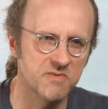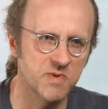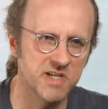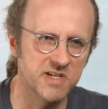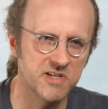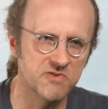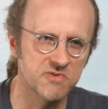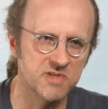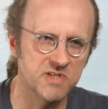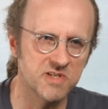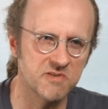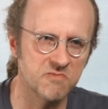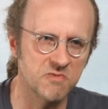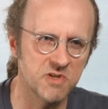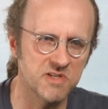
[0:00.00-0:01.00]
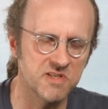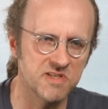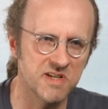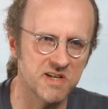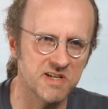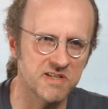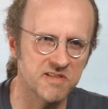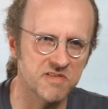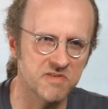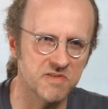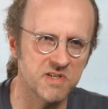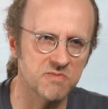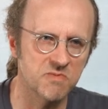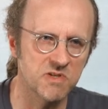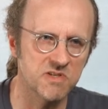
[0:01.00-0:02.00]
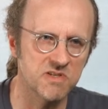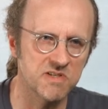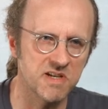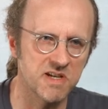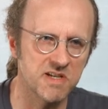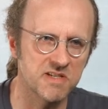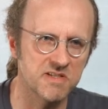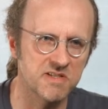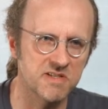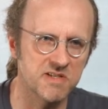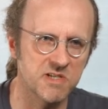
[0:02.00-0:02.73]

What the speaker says: We are interested in one star. This one star